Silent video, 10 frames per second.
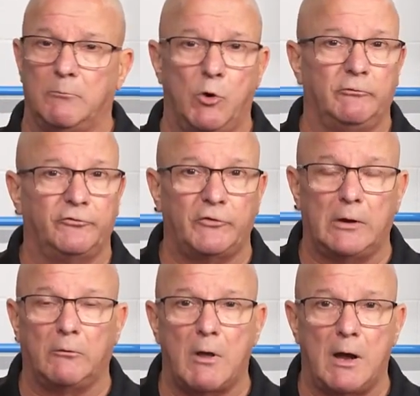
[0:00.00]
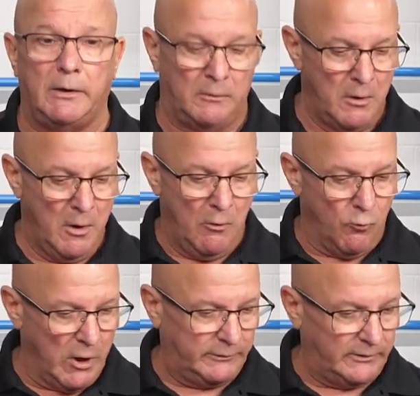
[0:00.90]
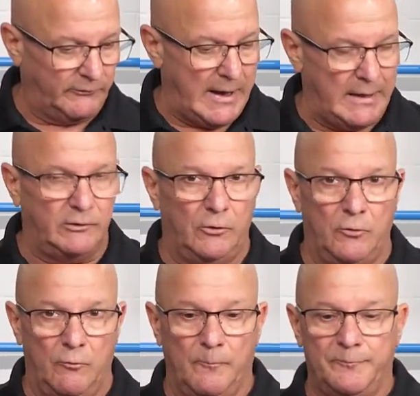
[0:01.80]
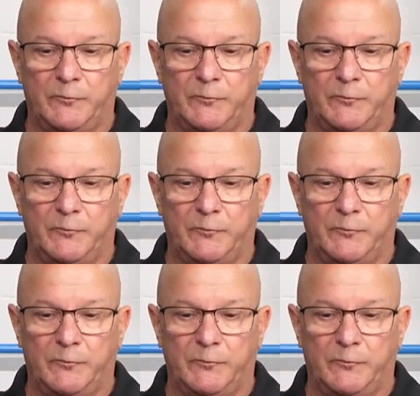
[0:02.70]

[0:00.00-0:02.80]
to move the center line. What does that do?